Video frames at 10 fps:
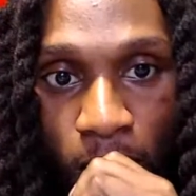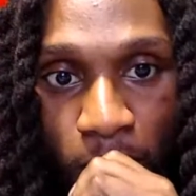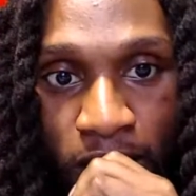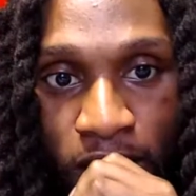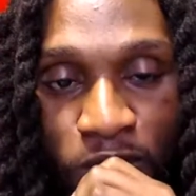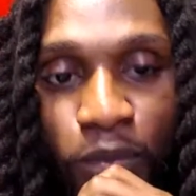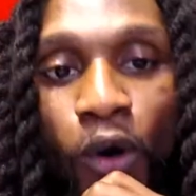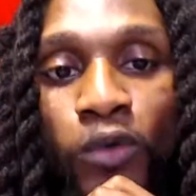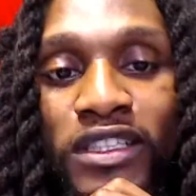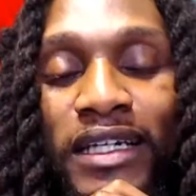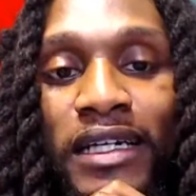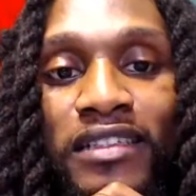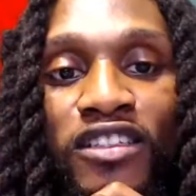is protein's